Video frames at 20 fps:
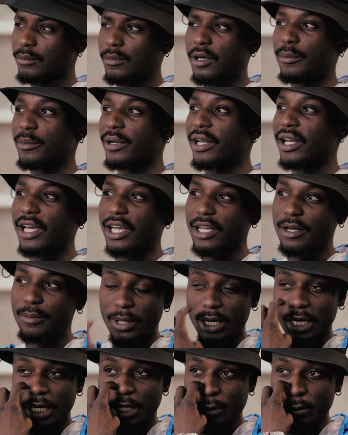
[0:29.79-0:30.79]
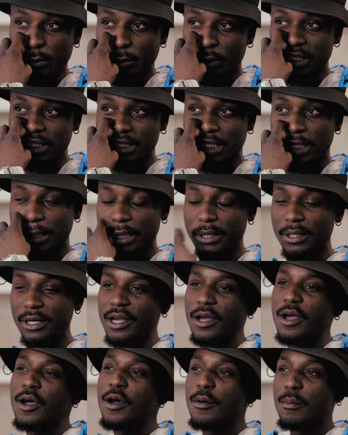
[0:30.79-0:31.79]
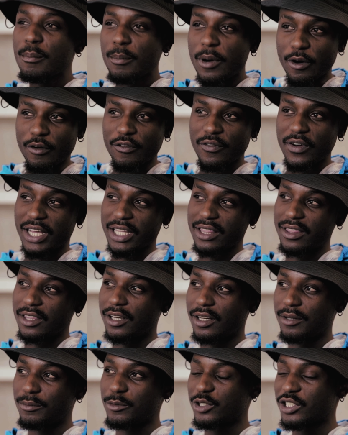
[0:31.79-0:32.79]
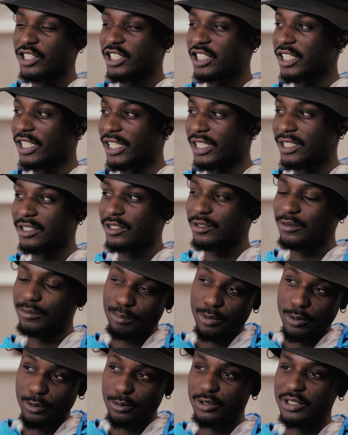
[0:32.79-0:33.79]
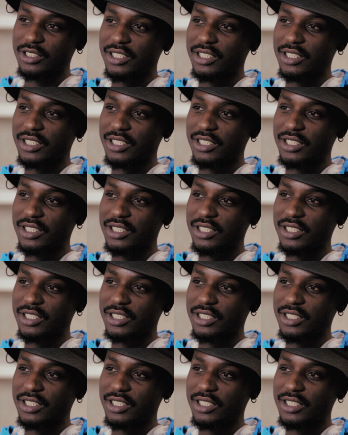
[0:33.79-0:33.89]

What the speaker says: I mean, like my uncle was a part of like the musician crews,